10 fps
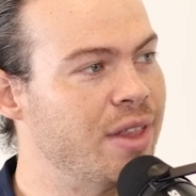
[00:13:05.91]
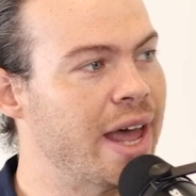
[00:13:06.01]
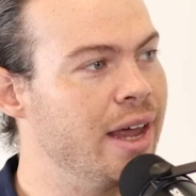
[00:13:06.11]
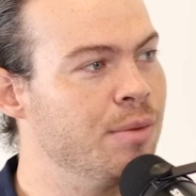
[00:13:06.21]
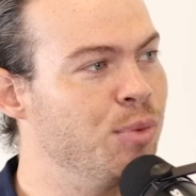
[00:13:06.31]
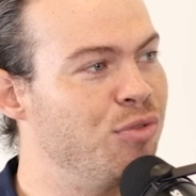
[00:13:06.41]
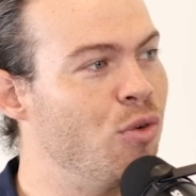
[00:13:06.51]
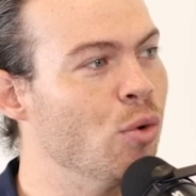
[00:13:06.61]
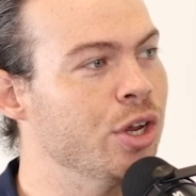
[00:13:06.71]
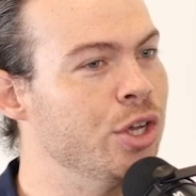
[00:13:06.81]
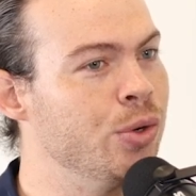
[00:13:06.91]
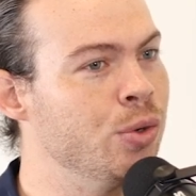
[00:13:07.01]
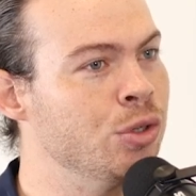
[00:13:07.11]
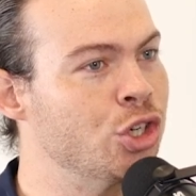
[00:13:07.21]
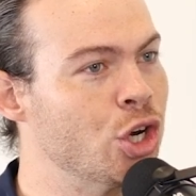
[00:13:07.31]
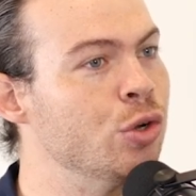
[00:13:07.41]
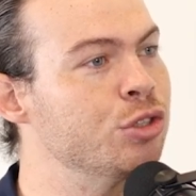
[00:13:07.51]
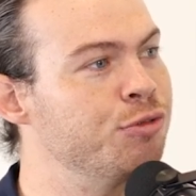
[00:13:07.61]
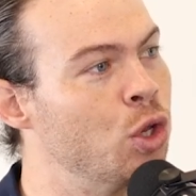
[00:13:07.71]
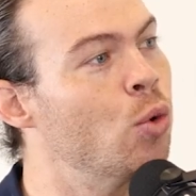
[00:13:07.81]
that. And before you chose
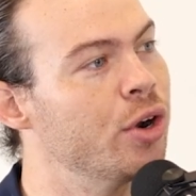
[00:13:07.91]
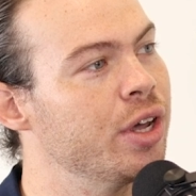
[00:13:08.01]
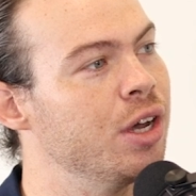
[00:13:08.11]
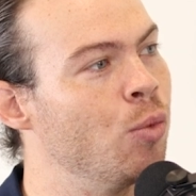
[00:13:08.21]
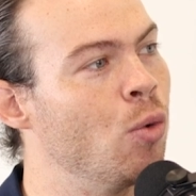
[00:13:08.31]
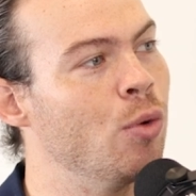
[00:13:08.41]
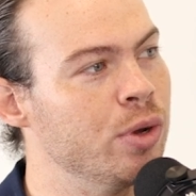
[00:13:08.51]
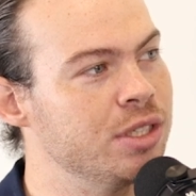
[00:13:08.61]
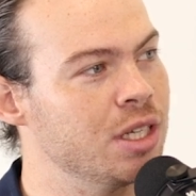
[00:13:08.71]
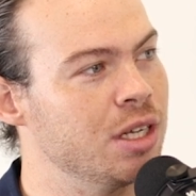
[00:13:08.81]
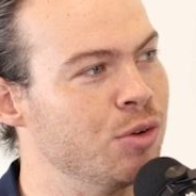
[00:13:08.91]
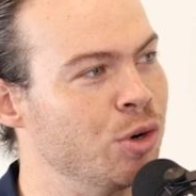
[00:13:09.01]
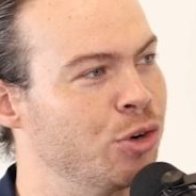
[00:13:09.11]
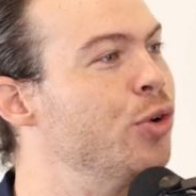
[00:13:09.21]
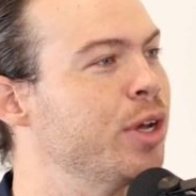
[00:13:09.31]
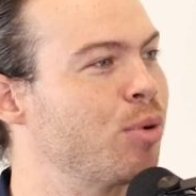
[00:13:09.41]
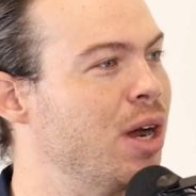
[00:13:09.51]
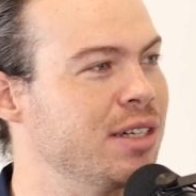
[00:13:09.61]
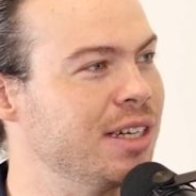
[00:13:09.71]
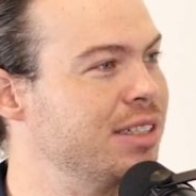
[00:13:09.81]
Florida, what was the recruiting
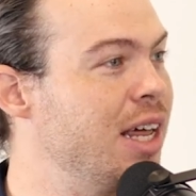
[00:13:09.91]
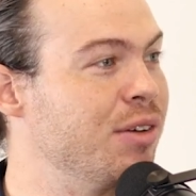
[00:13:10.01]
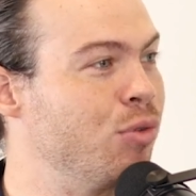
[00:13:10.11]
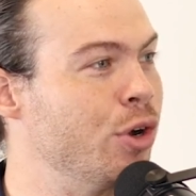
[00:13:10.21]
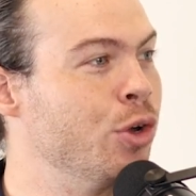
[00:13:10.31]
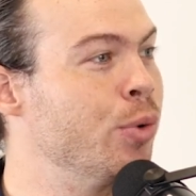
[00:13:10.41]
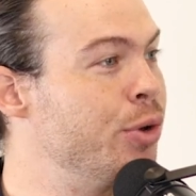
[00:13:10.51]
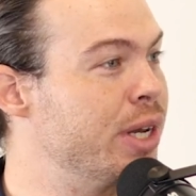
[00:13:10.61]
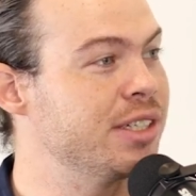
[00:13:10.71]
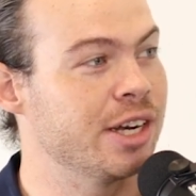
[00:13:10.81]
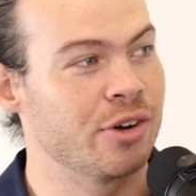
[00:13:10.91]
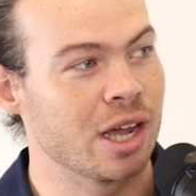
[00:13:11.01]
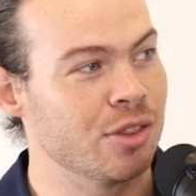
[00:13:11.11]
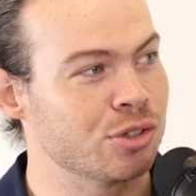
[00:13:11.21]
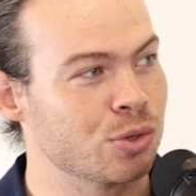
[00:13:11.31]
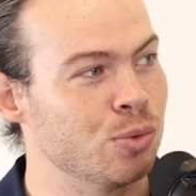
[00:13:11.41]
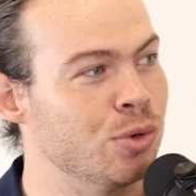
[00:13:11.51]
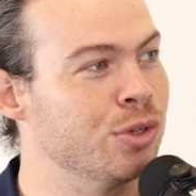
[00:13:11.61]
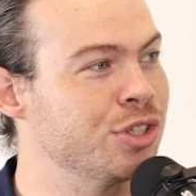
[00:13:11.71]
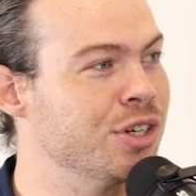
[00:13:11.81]
process like for you? Were you considering other
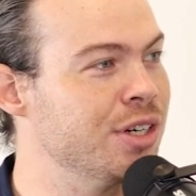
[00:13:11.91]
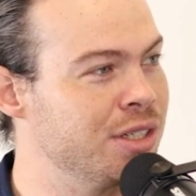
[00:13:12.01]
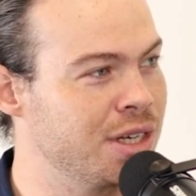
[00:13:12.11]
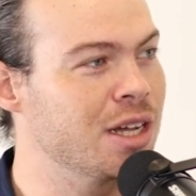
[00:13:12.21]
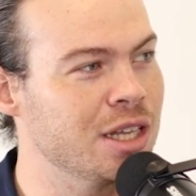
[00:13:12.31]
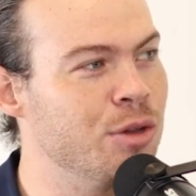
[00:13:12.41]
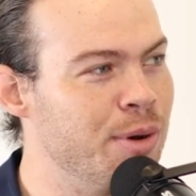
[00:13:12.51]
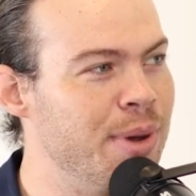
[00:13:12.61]
schools, or talk a little bit